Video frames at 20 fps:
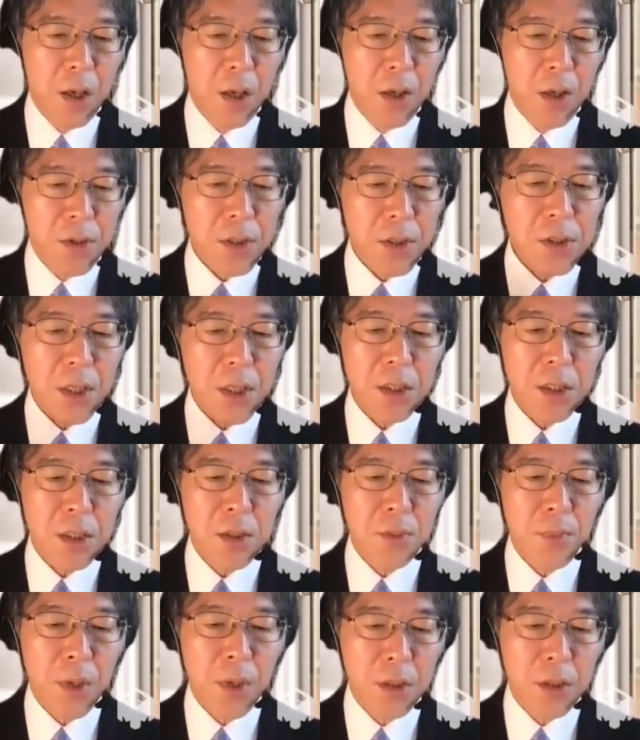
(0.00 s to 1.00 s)
This
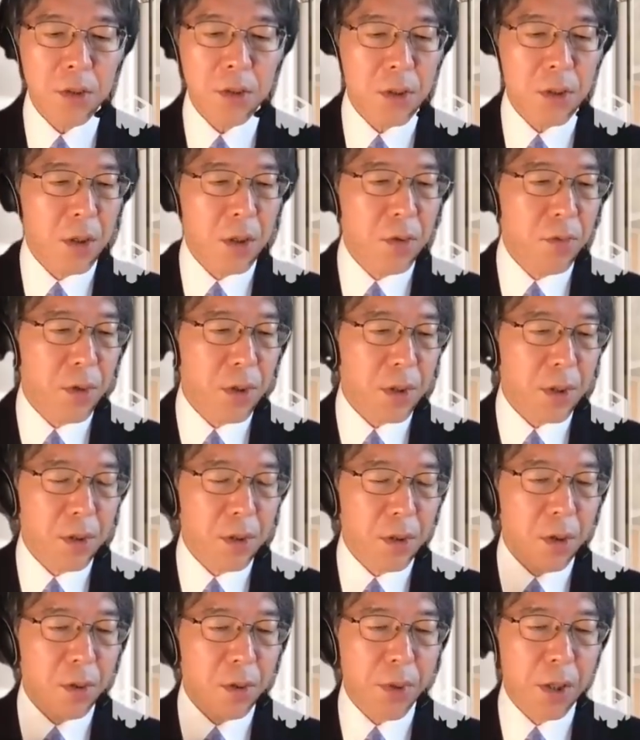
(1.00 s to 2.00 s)
estimate, with an
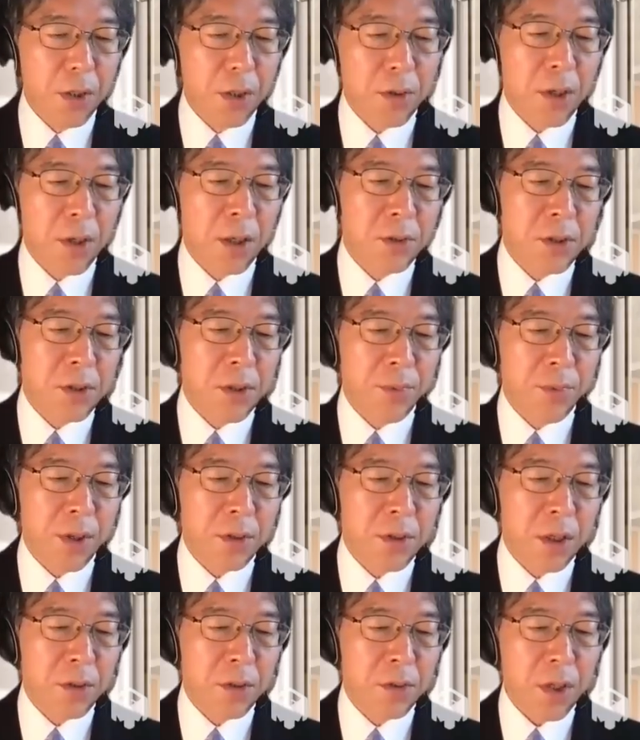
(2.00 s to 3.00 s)
operator algebraic
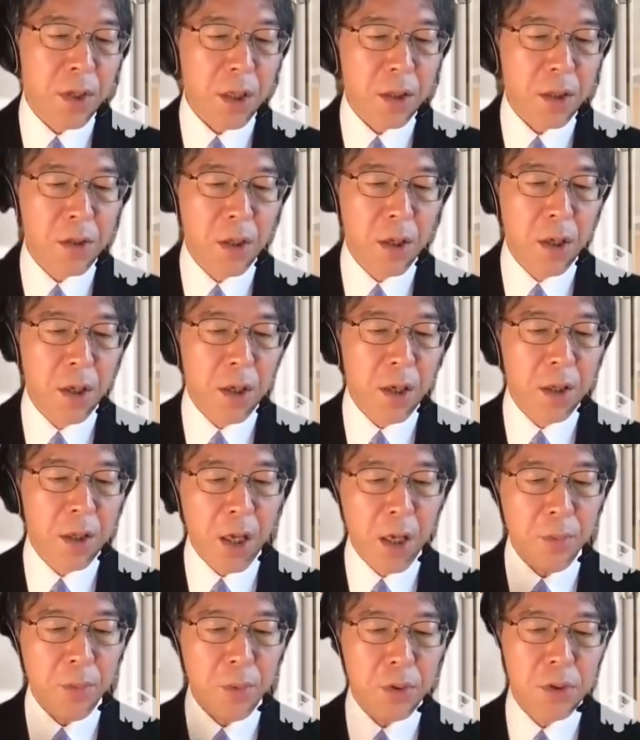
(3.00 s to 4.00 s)
technique,
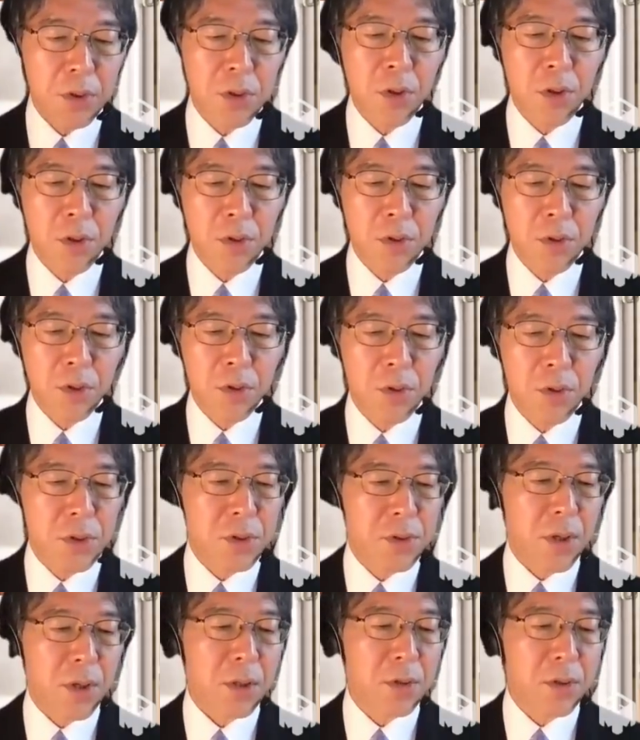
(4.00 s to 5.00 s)
enables her to
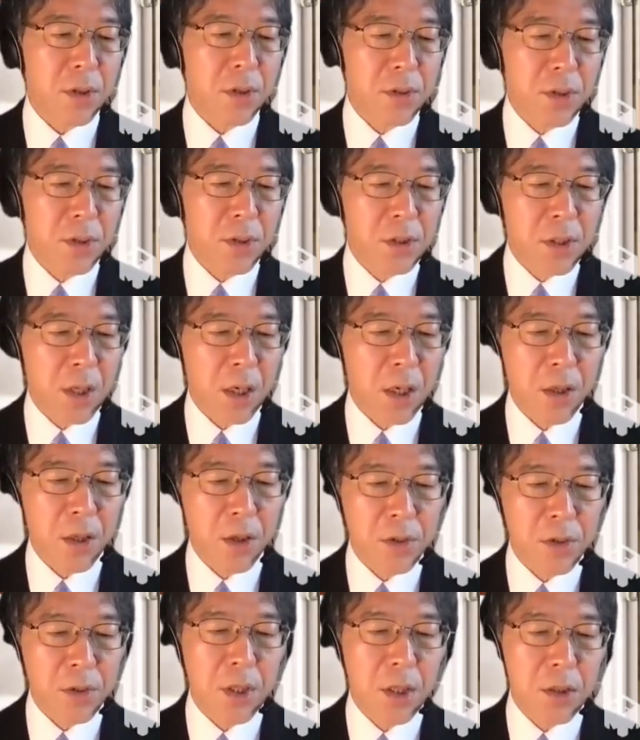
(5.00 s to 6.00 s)
construct the
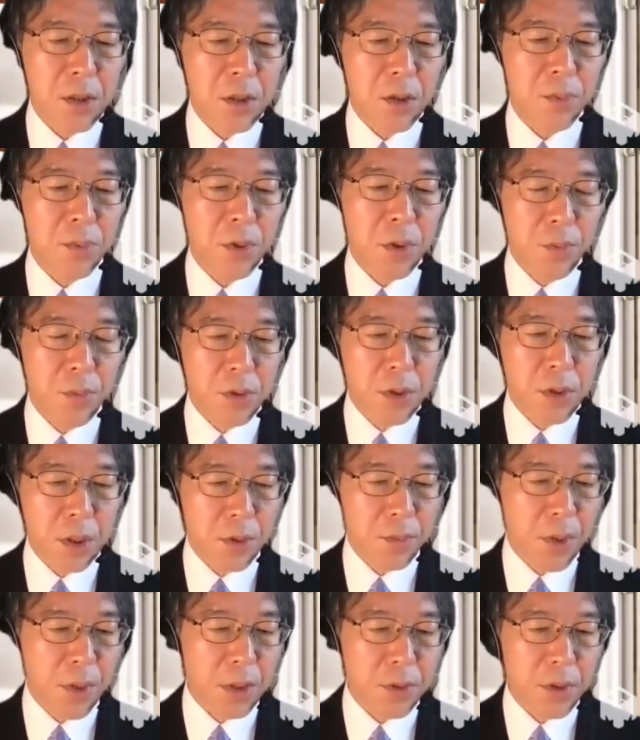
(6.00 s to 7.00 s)
desired set of commuting
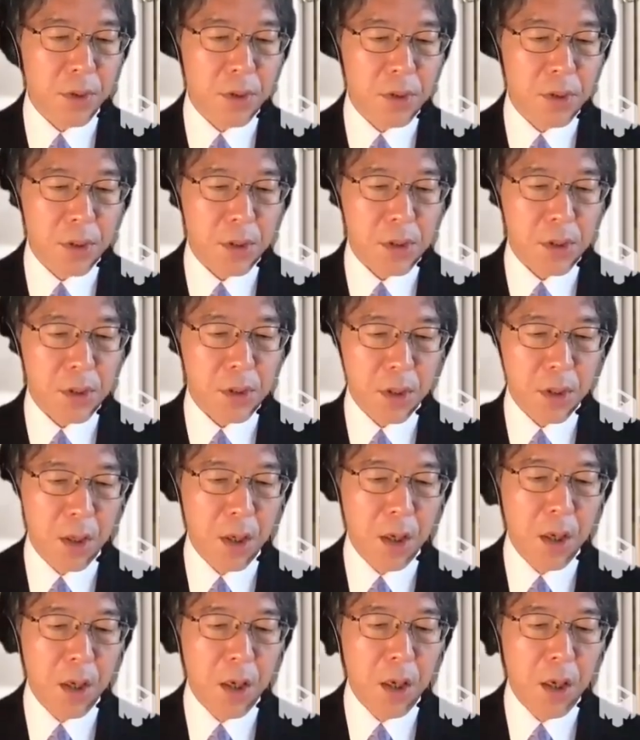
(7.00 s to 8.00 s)
matrices.
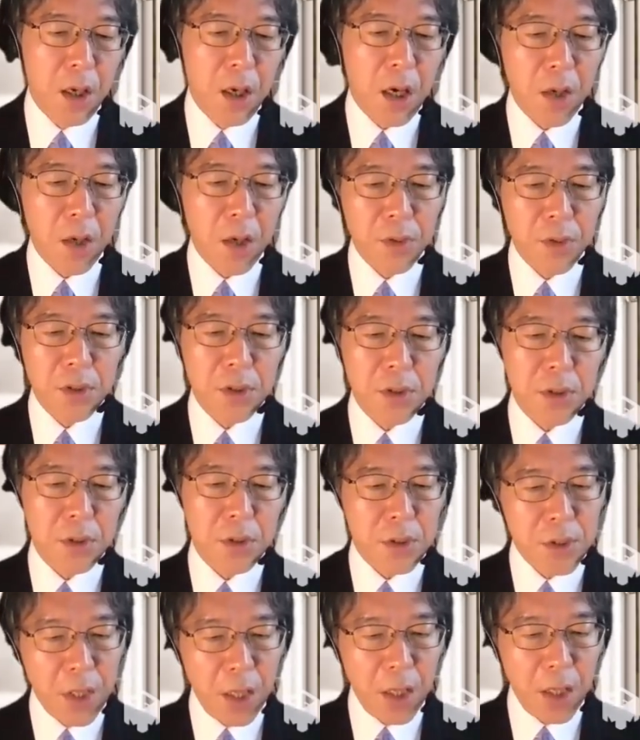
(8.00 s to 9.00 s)
I would
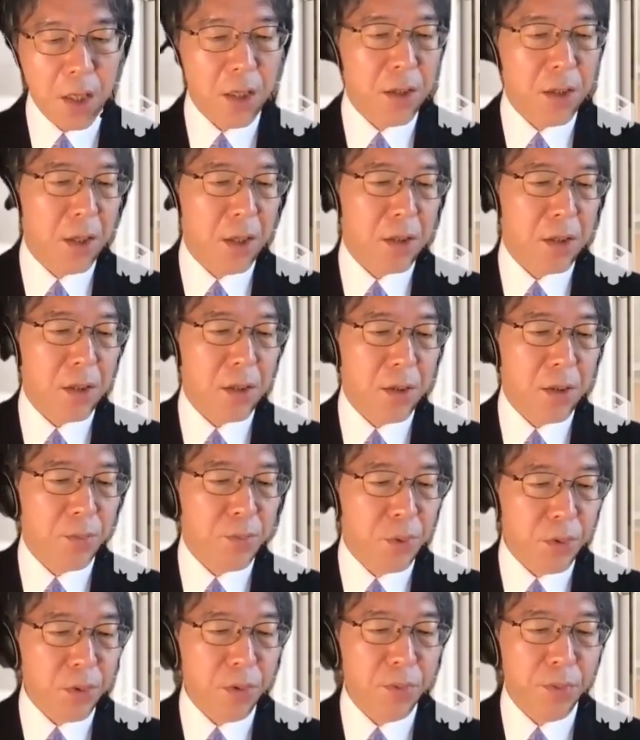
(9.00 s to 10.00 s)
say that the
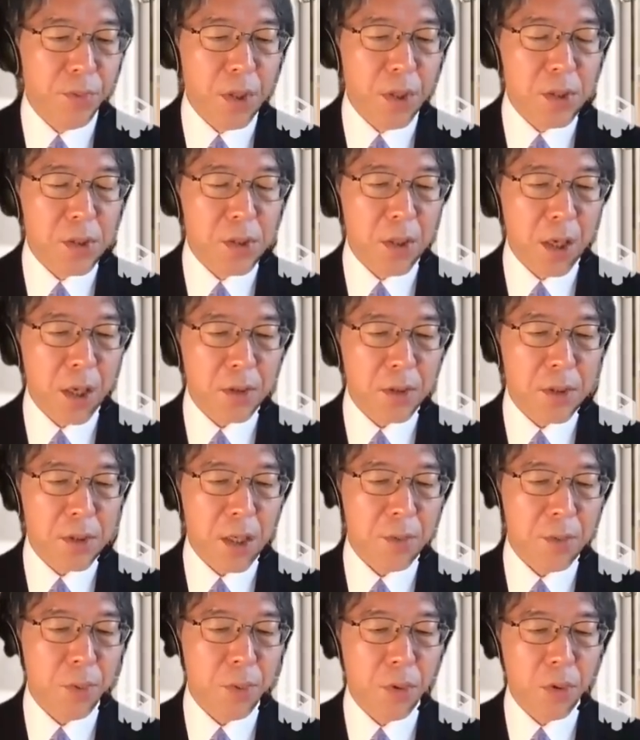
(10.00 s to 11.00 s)
proof is an
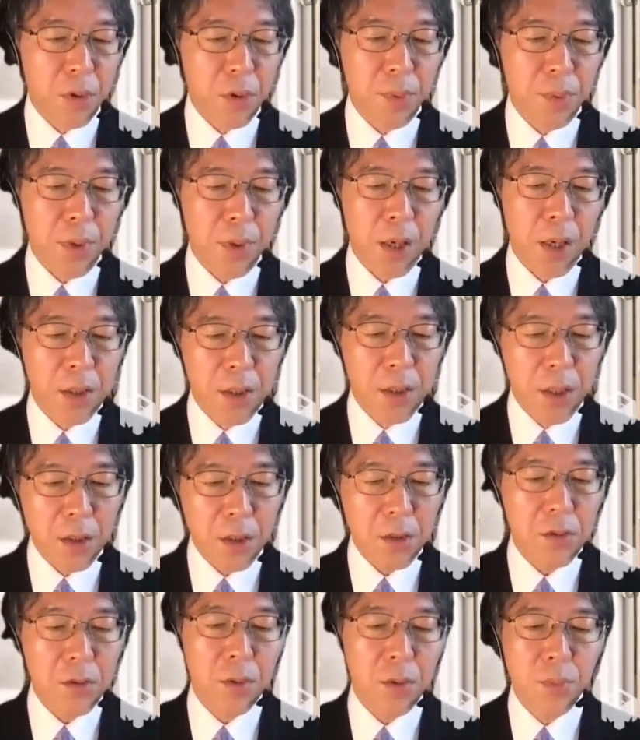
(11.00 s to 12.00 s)
example of
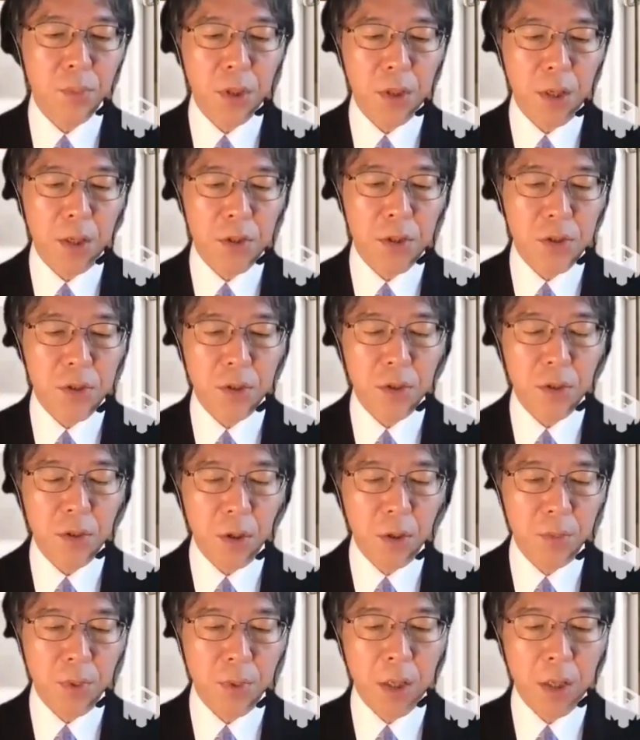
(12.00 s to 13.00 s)
ideal combination
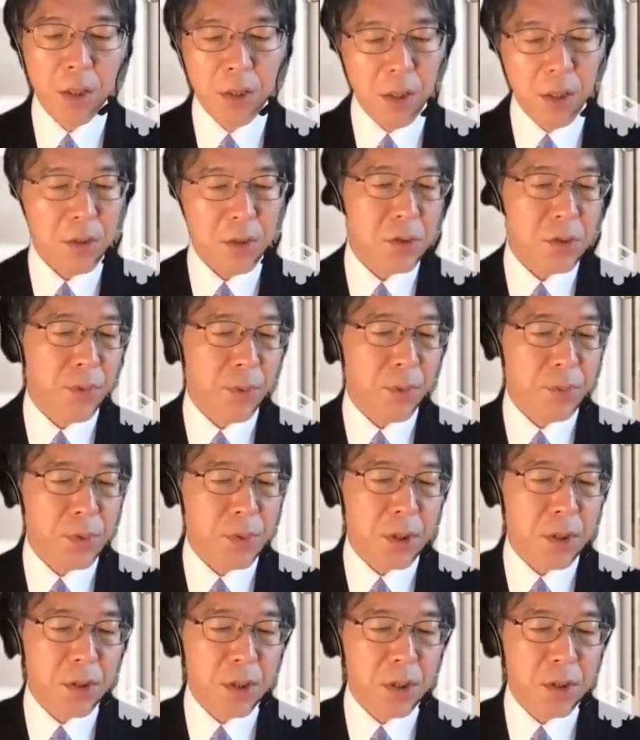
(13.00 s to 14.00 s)
of ideas from
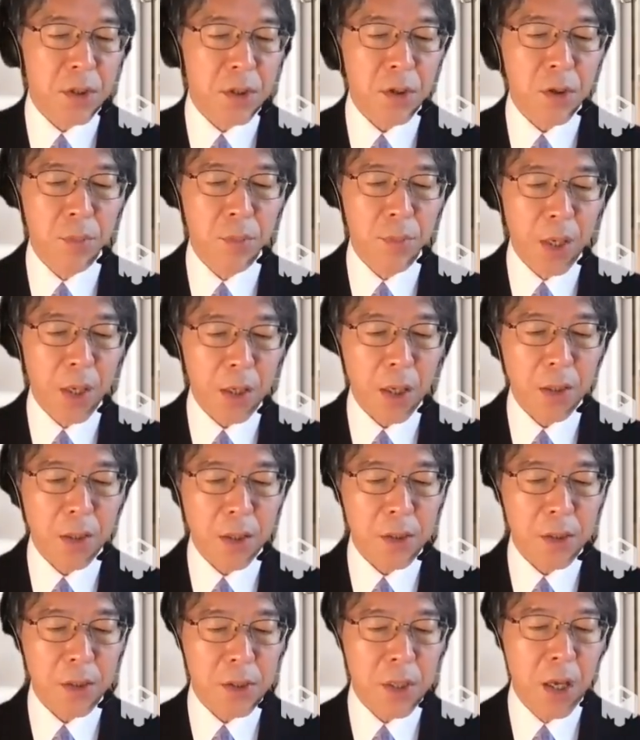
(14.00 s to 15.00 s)
statistical
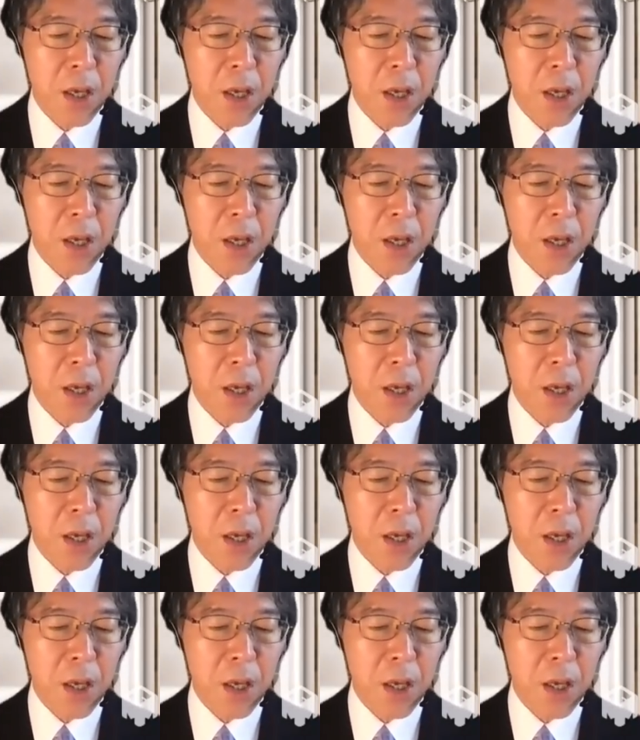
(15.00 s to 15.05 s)
mechanics